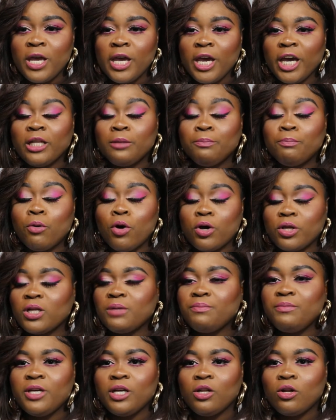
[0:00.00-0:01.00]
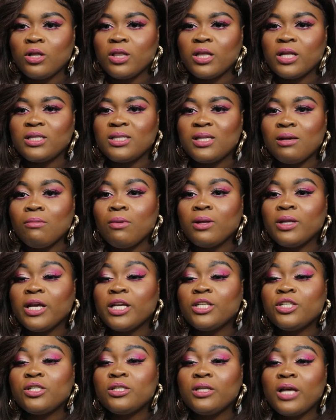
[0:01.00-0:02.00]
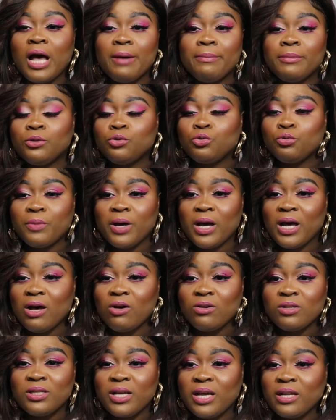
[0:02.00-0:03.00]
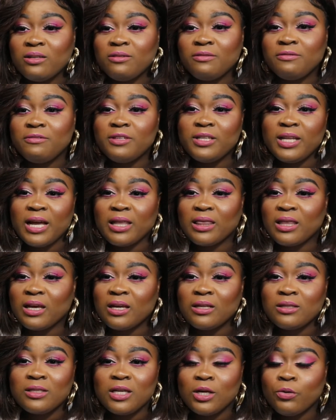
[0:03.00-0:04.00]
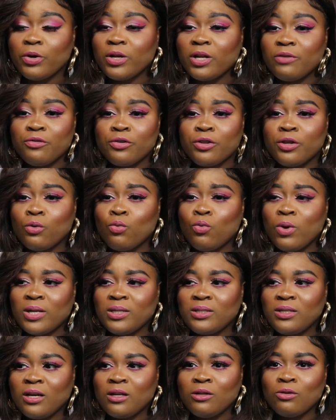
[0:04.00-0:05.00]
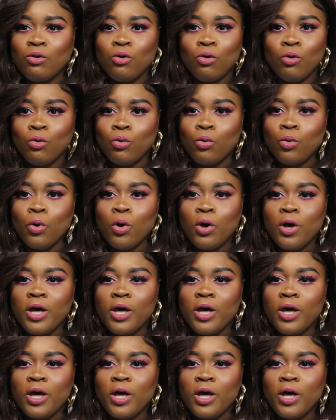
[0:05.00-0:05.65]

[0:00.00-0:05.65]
it bothered me a lot that someone can just come into my house and feel like they can take whatever they want and go.